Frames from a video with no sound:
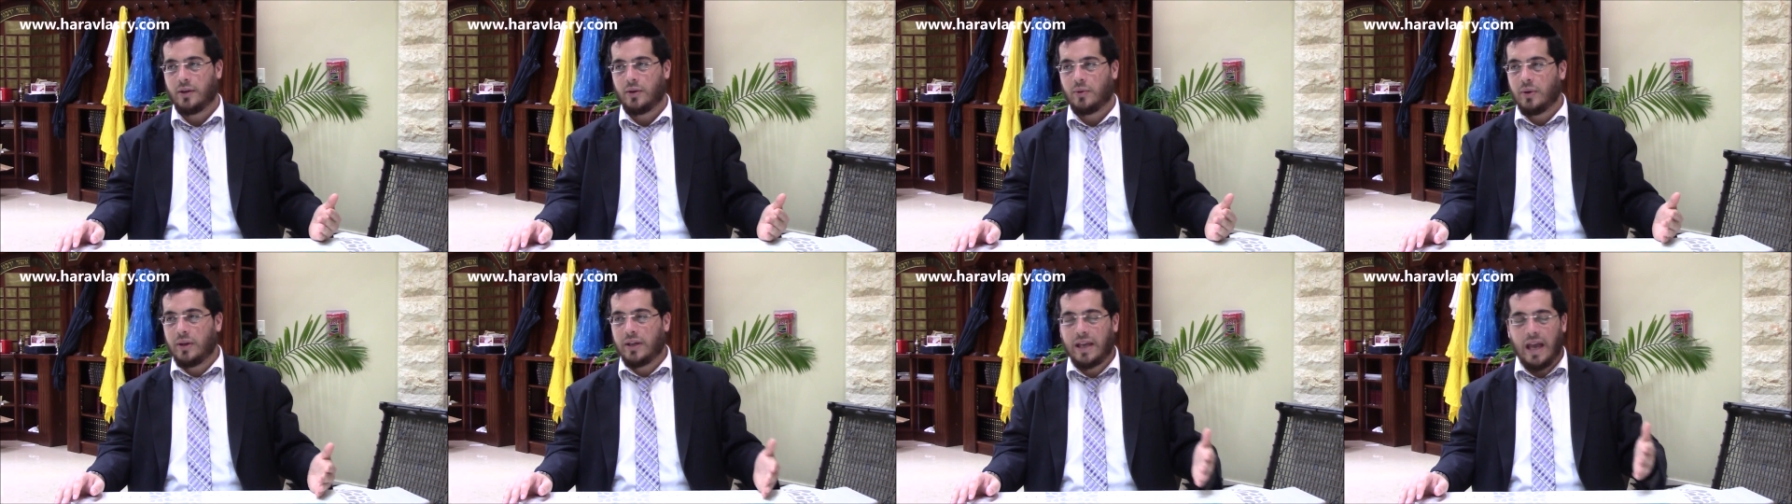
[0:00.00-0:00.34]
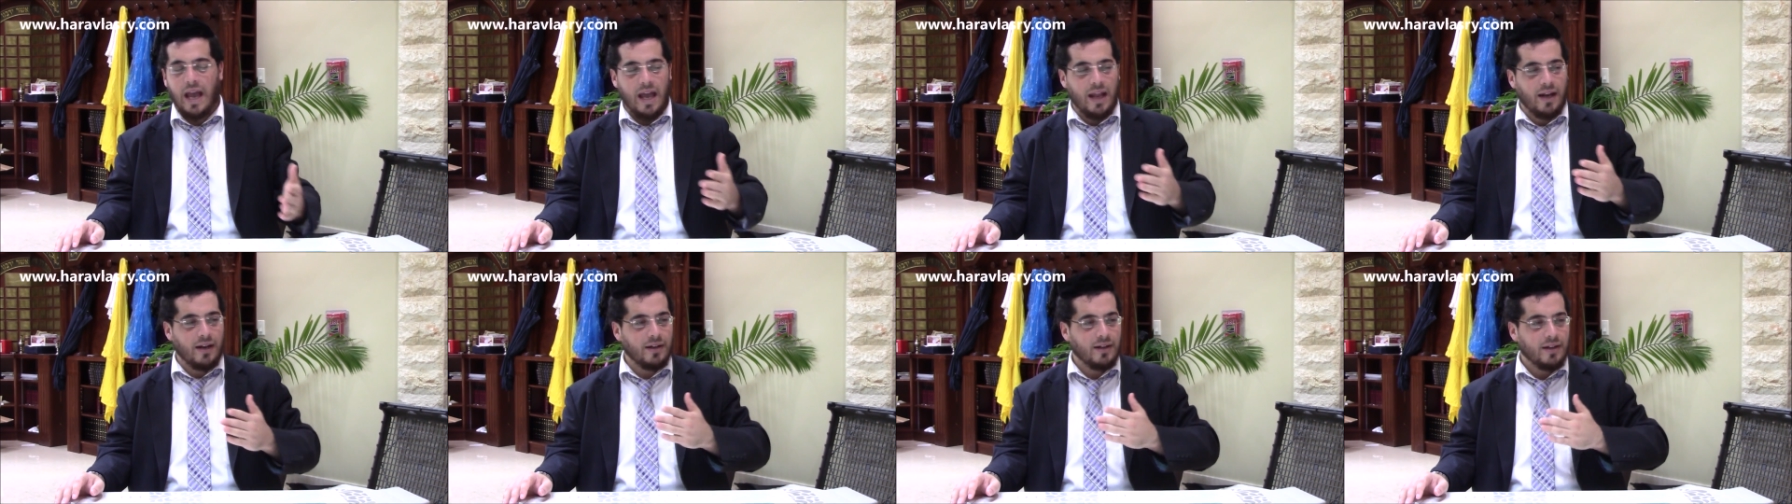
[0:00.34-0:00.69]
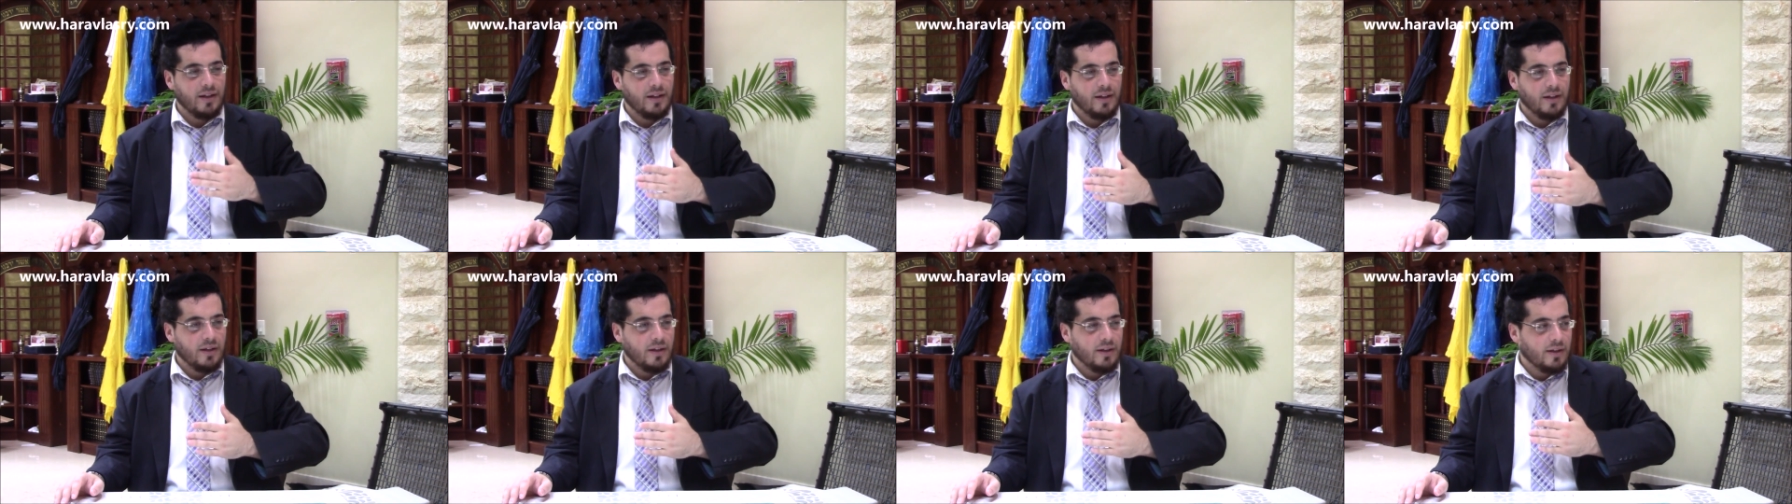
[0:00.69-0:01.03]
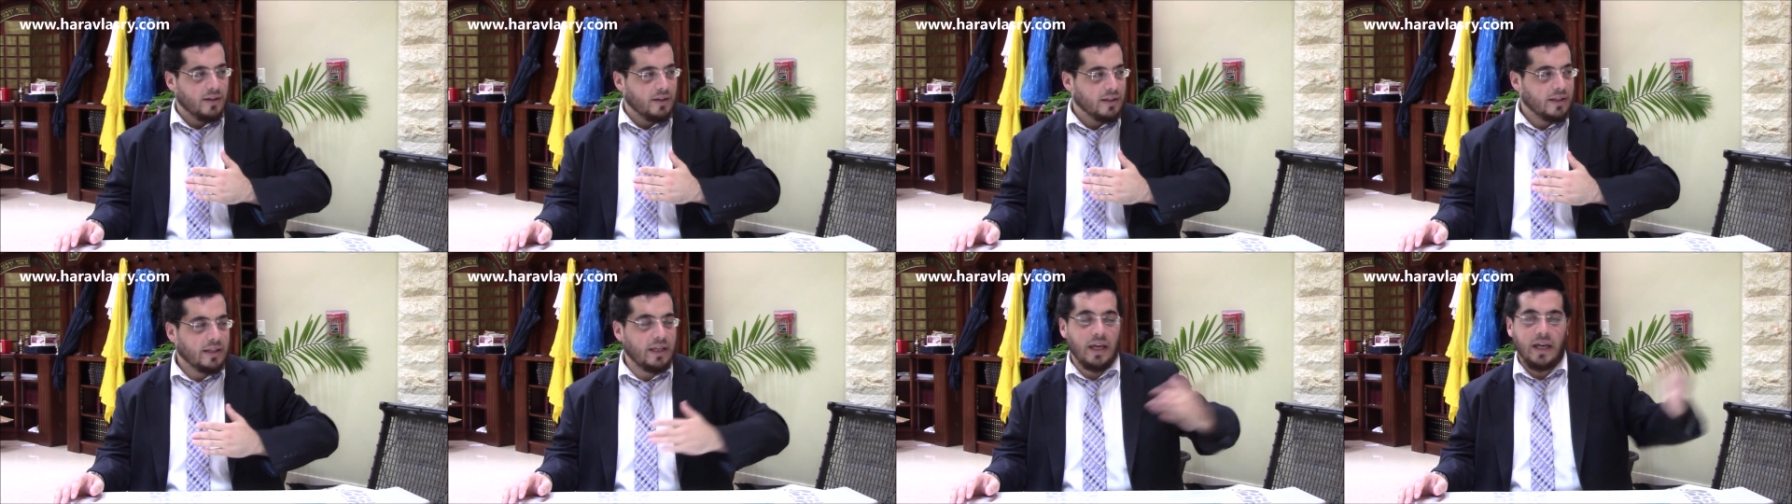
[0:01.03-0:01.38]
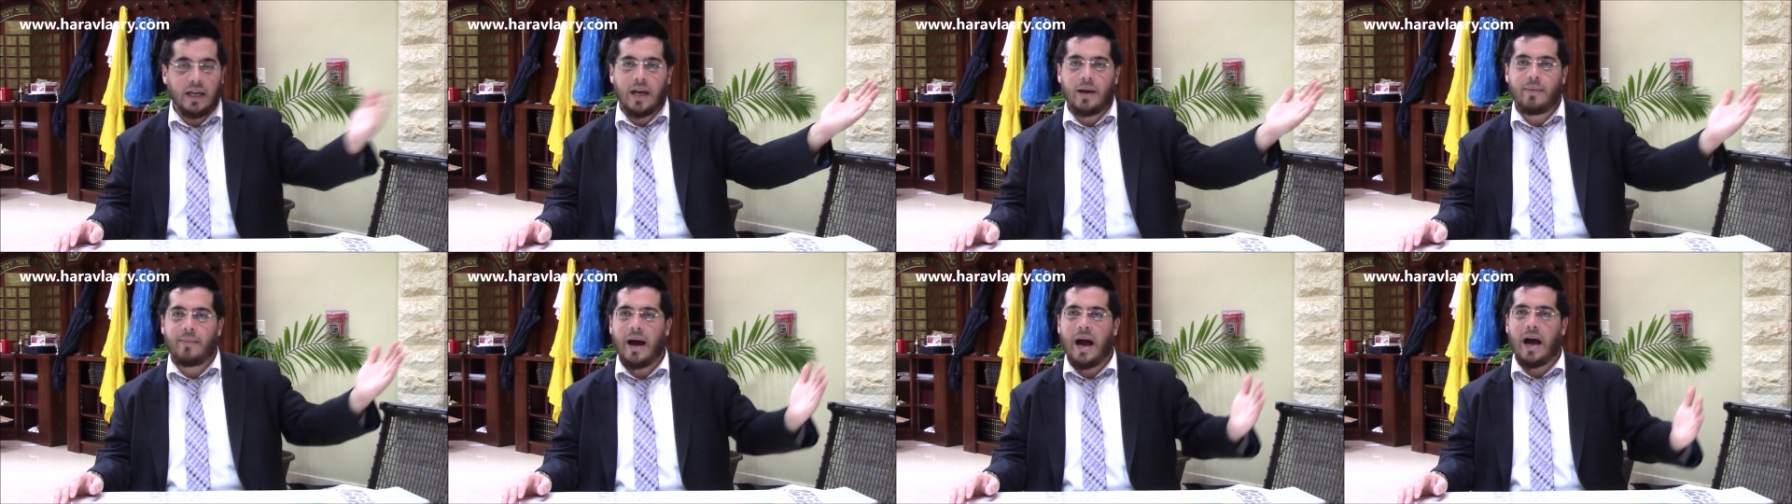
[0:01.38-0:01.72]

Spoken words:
We can't kick him